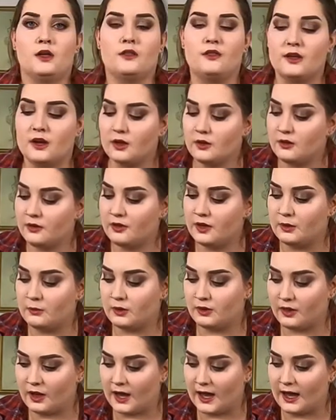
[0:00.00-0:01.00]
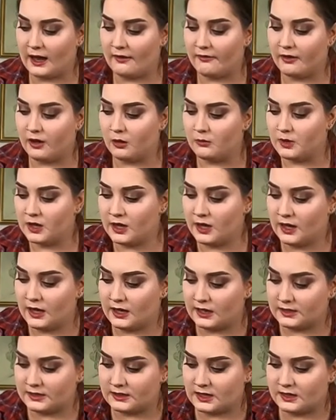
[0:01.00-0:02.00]
The other thing with a half helmet
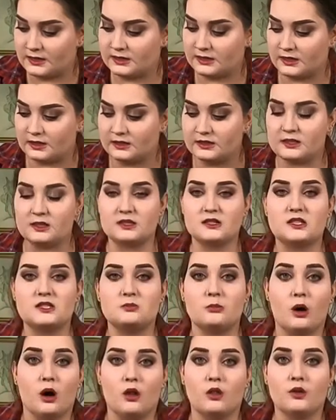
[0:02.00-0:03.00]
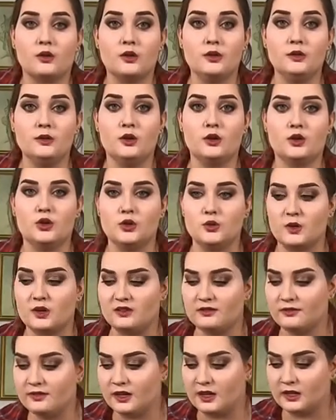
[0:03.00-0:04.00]
is that since it's smaller, you
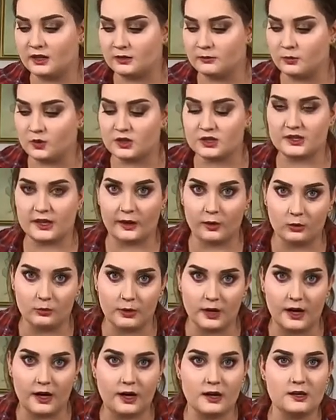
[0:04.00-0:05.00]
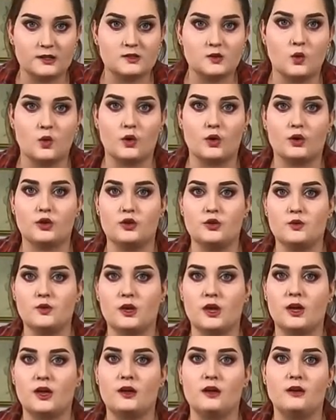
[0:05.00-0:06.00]
can fit it in more saddlebags or you
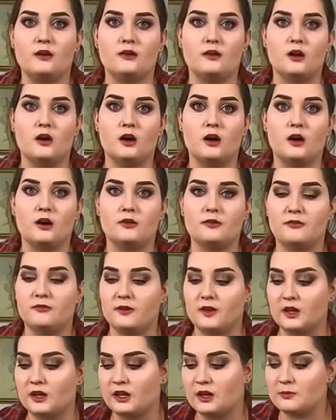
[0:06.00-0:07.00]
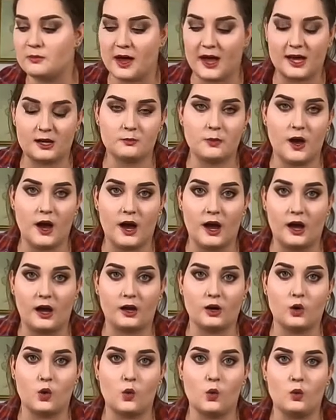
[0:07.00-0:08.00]
can uh, fit it in a
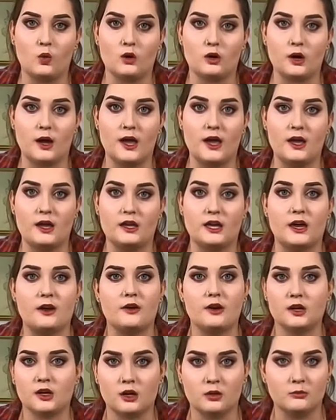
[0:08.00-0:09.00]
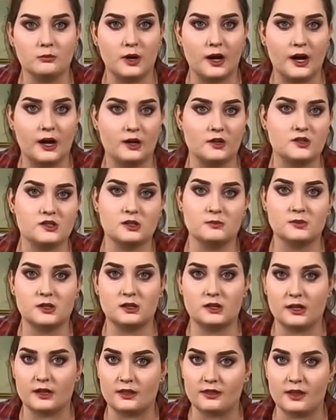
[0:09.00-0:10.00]
backpack or a carry-on bag or
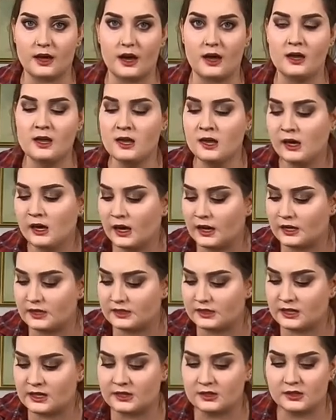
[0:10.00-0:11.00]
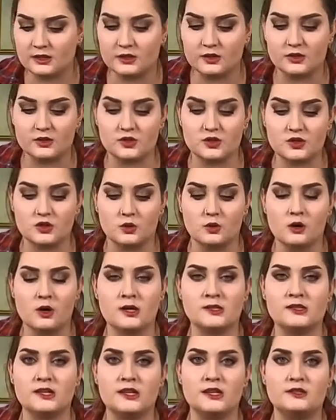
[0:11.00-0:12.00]
something like that and it's easier to store
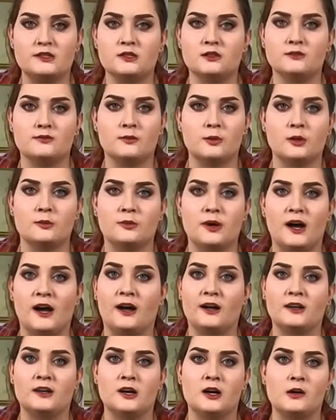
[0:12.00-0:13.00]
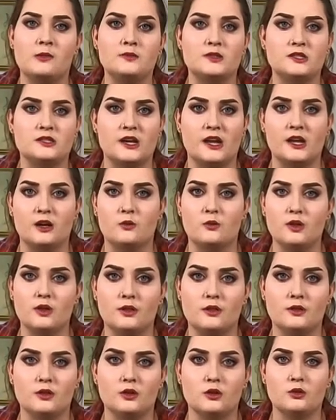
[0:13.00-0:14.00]
it's easier for backup to take
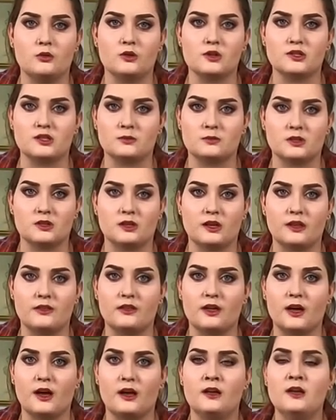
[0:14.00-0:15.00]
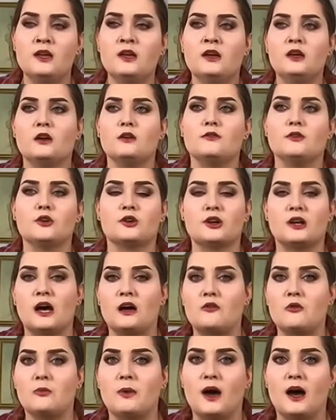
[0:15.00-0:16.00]
with you or something like that if you're going to
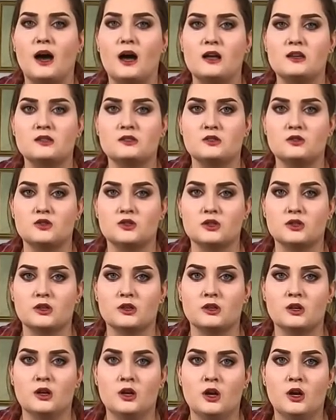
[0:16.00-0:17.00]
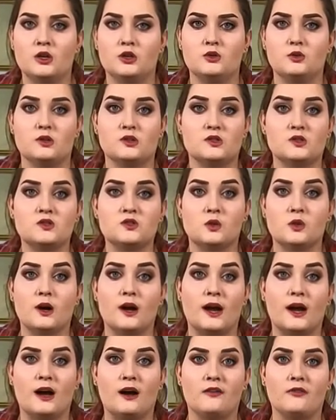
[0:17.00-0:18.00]
have a passenger you can store
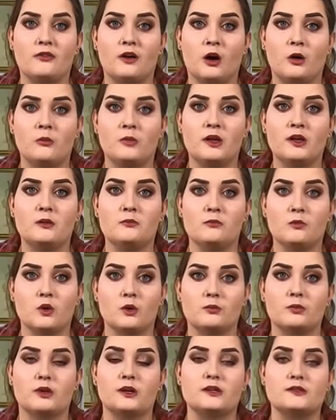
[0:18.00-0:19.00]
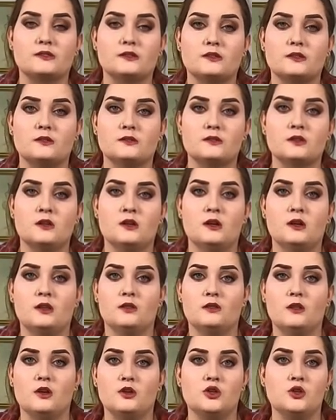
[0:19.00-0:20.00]
a half helmet in more places
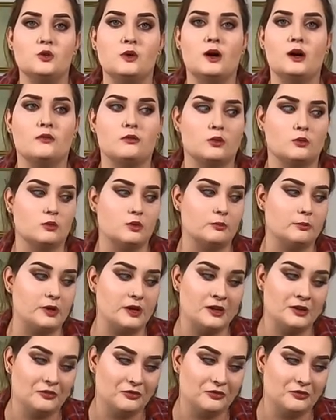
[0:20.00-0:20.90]
than you ever will be